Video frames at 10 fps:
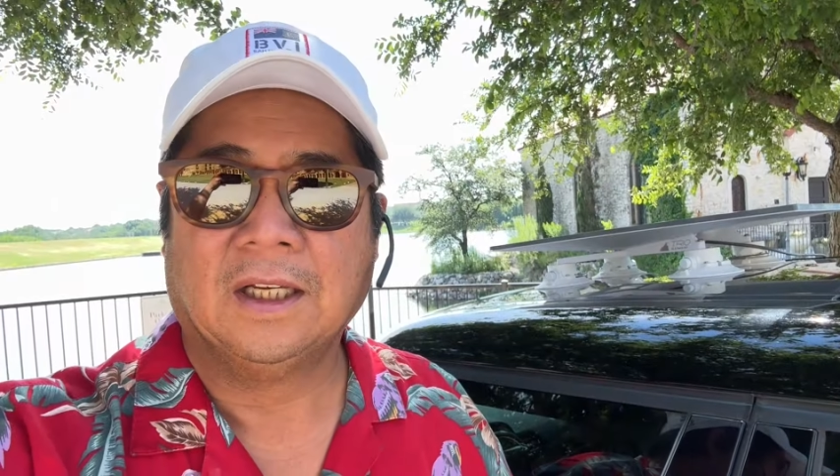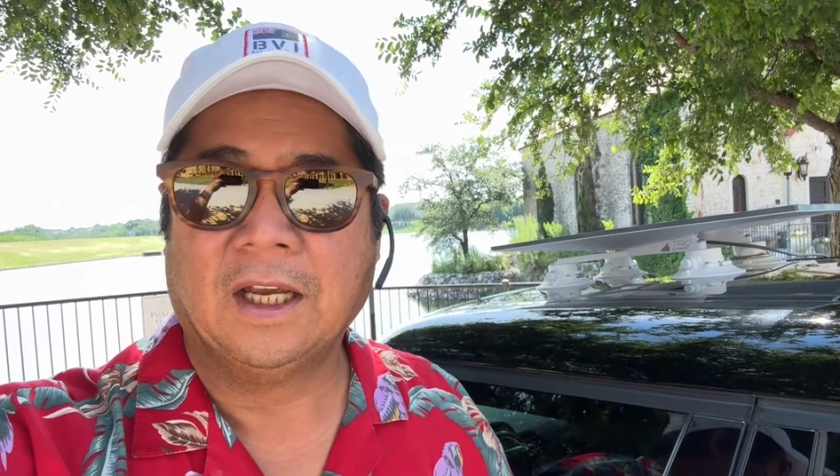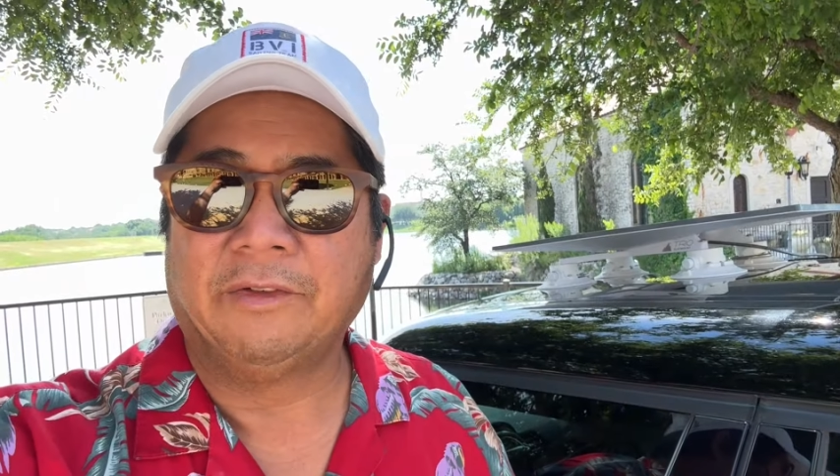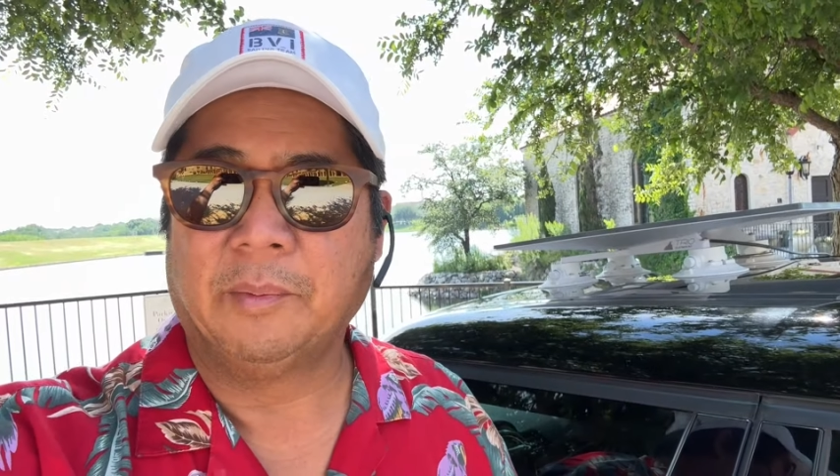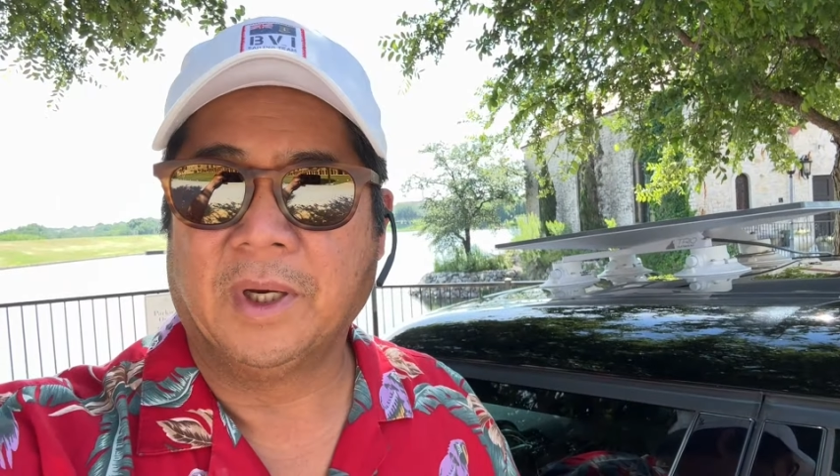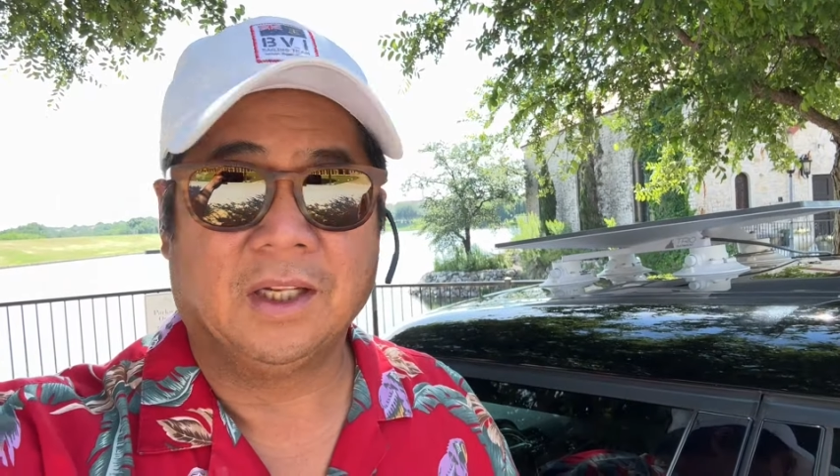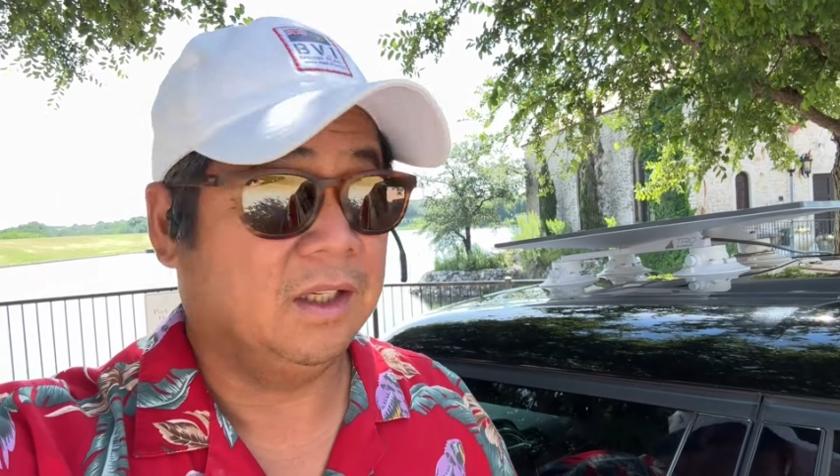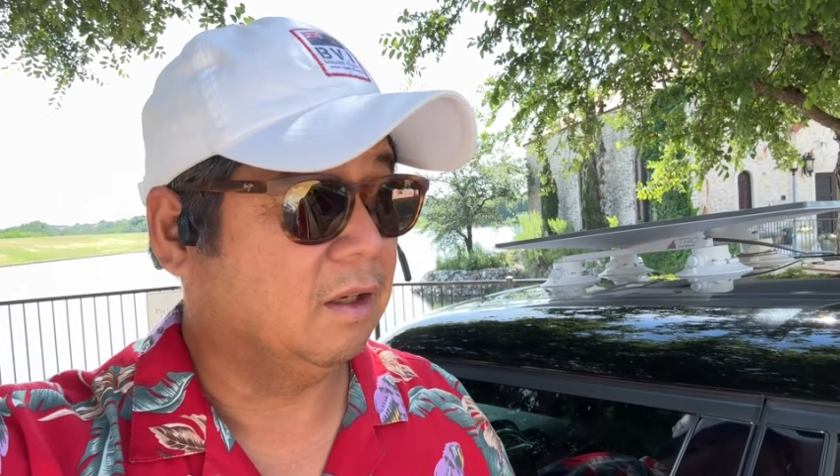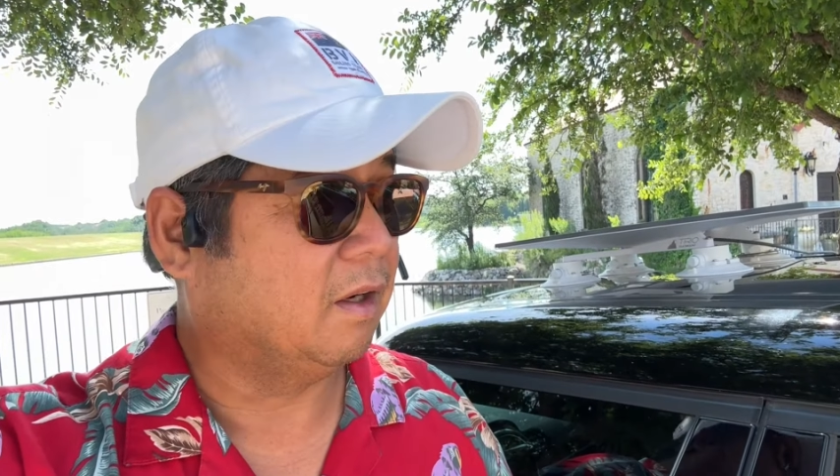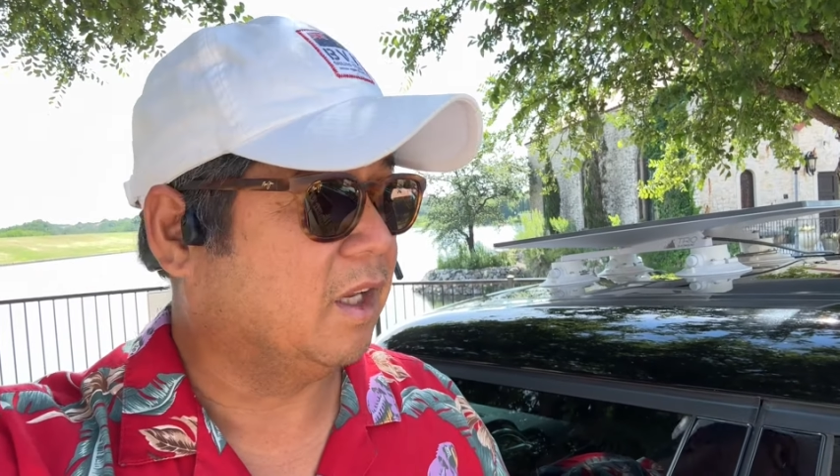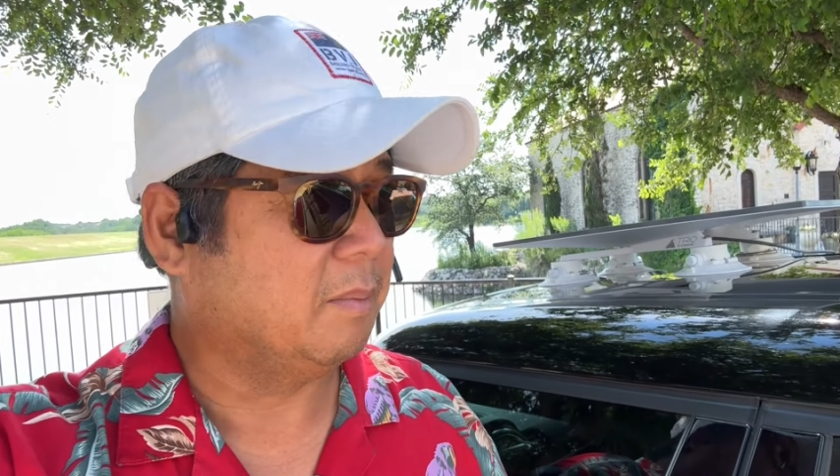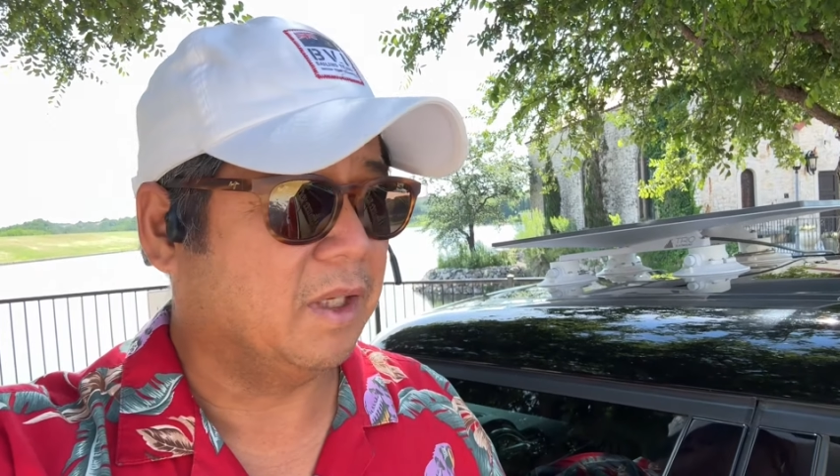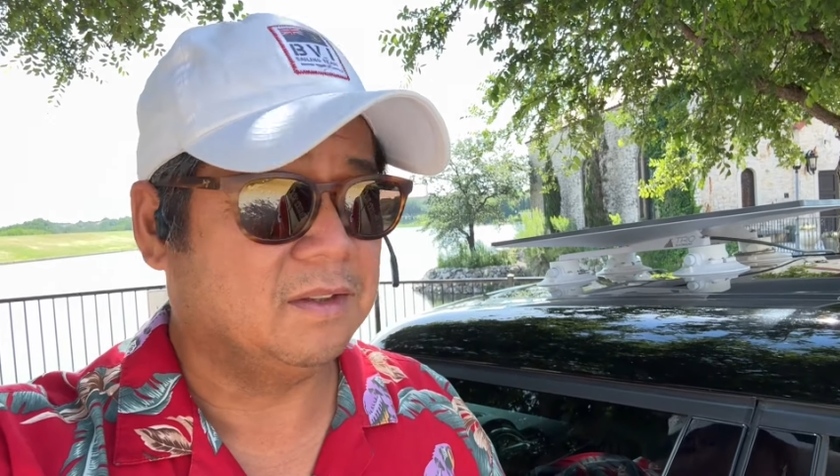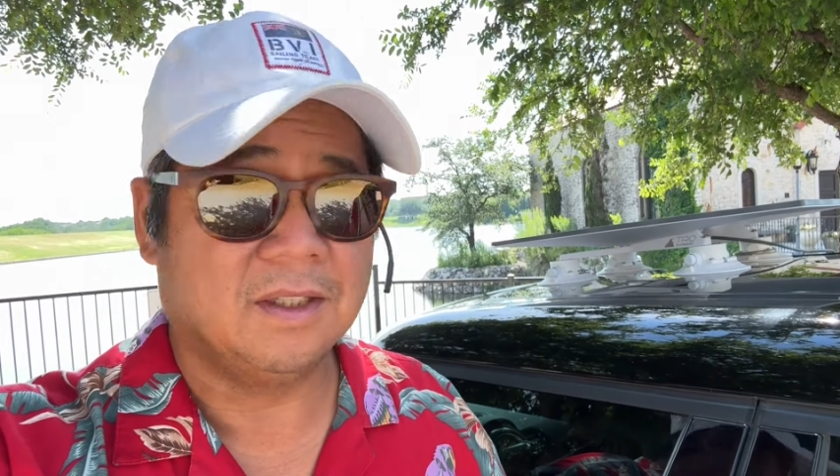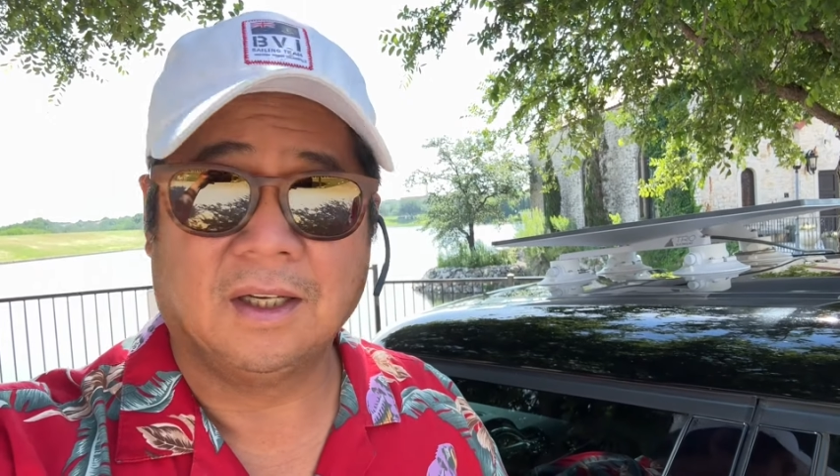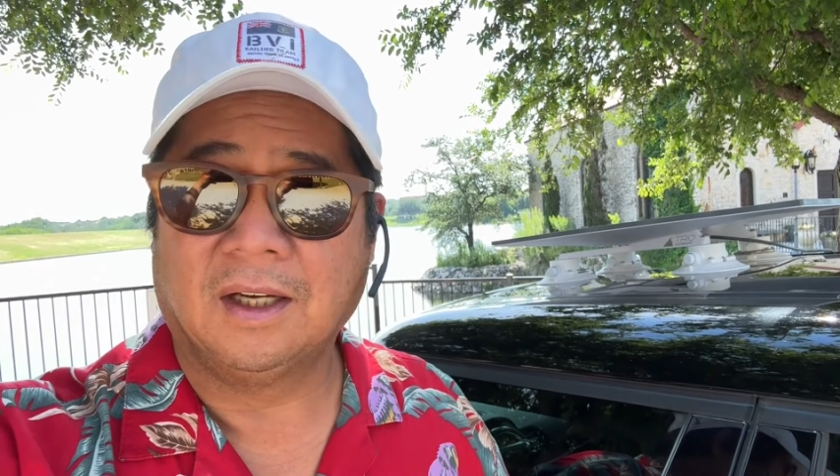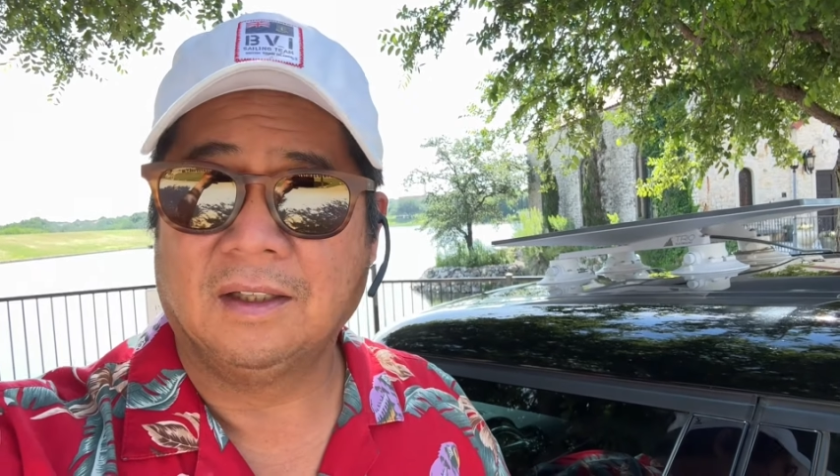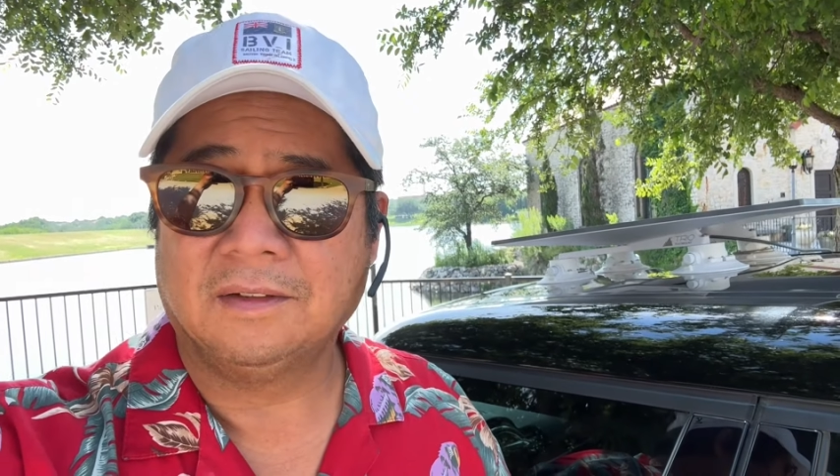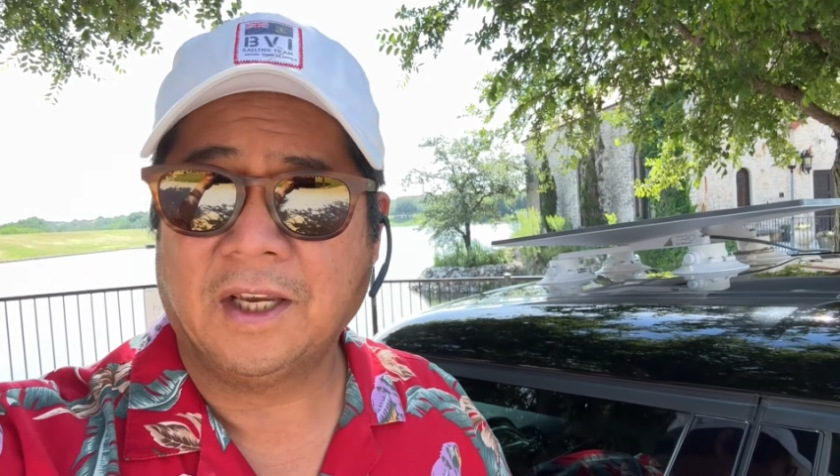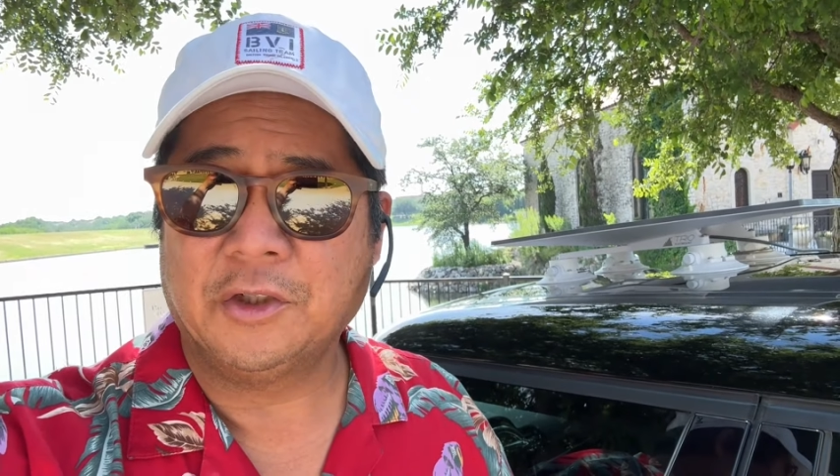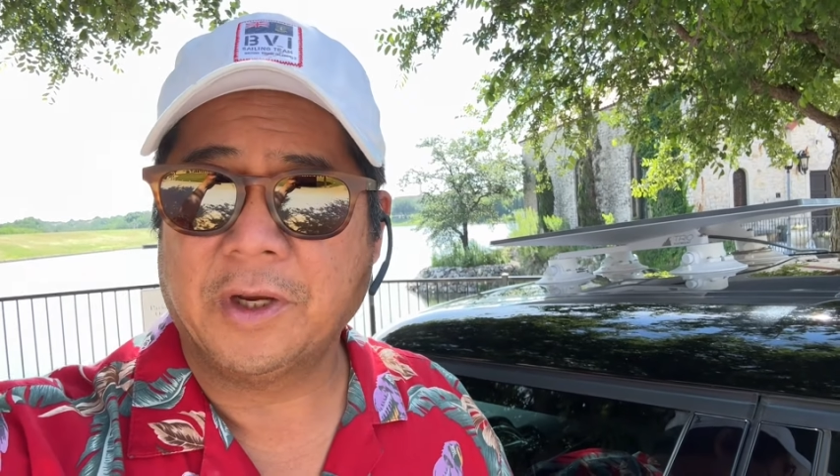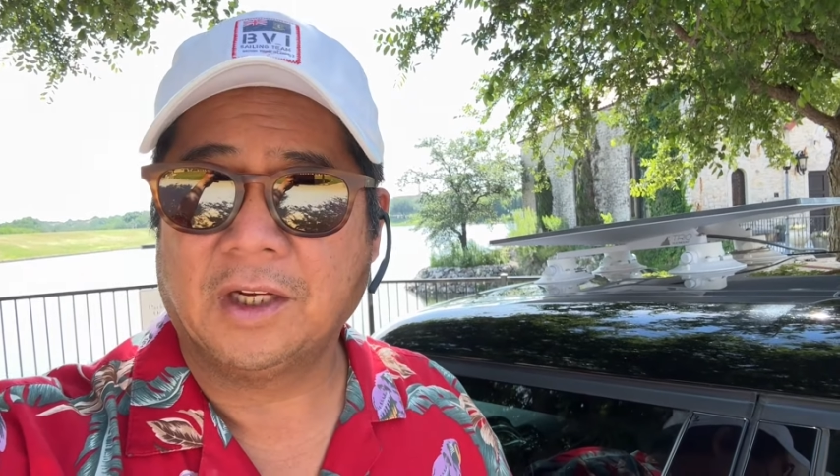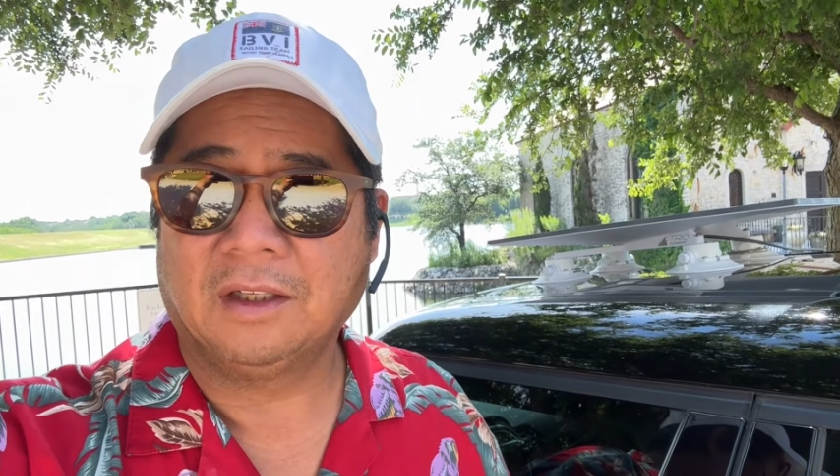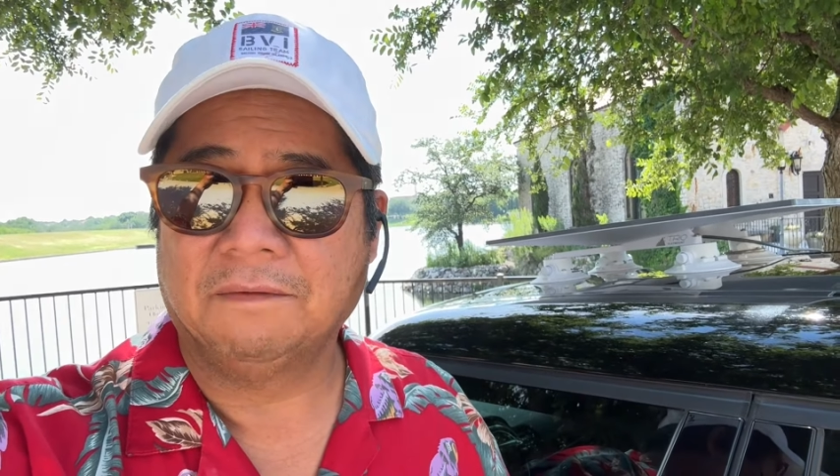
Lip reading: Hi everybody, here I am at Adriatica